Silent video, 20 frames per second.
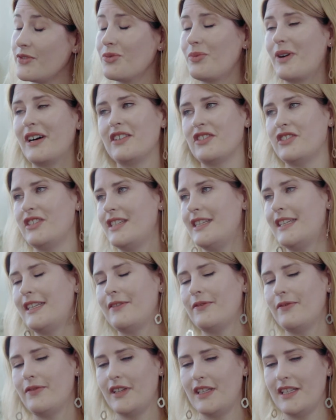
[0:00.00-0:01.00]
a while. She
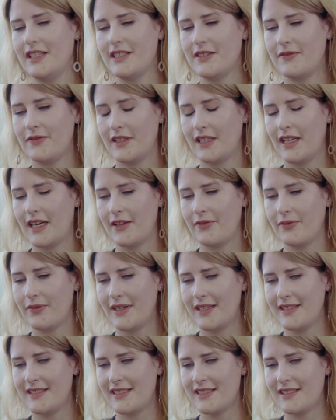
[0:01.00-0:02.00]
didn't finish for life
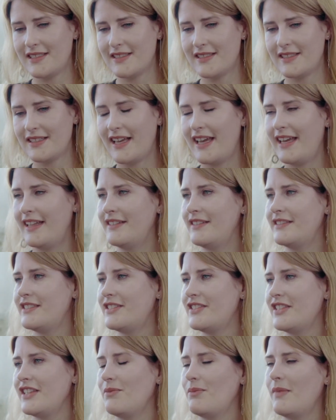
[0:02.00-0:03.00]
reasons. And
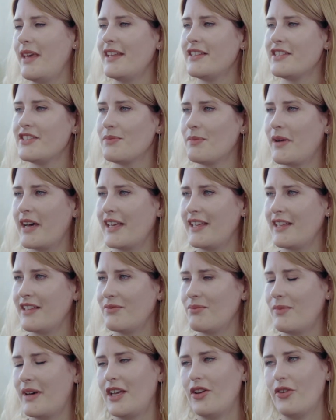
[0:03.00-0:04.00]
she met my
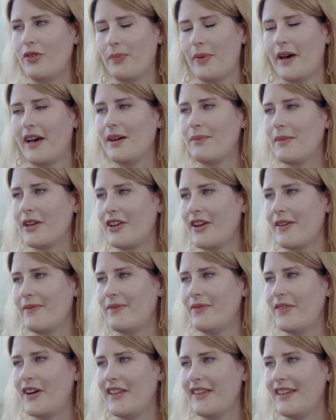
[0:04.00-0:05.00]
opa, my
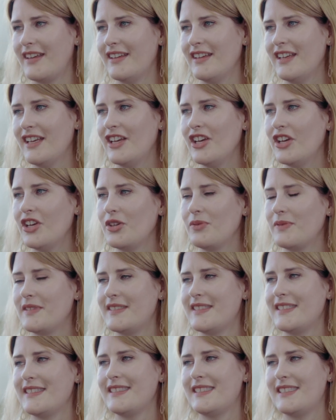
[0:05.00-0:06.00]
grandfather, who was
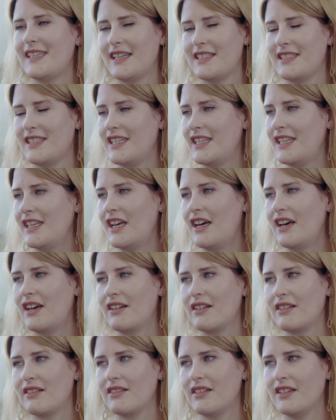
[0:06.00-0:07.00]
this dashing
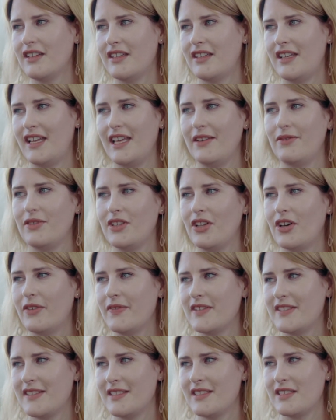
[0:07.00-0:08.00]
young naval
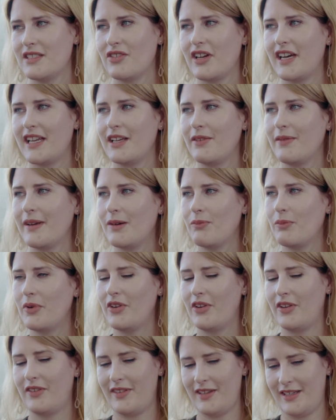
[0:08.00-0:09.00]
officer striding around
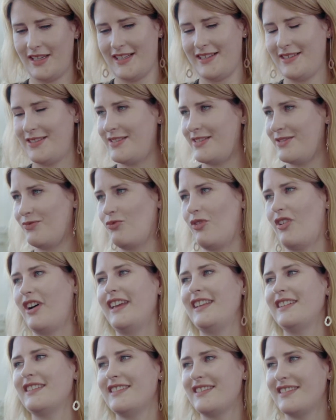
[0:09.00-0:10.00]
Perth in his
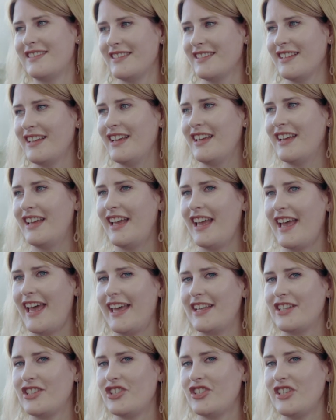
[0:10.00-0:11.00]
whites.
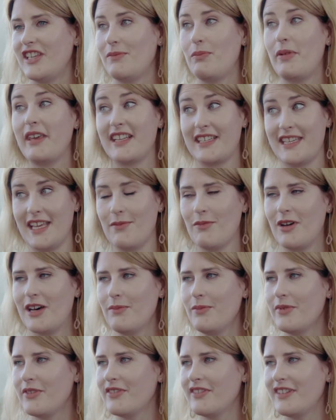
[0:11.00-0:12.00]
And she picked him
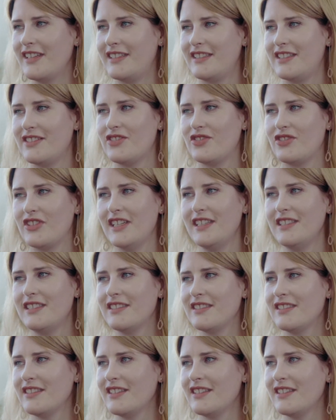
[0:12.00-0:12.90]
up in the street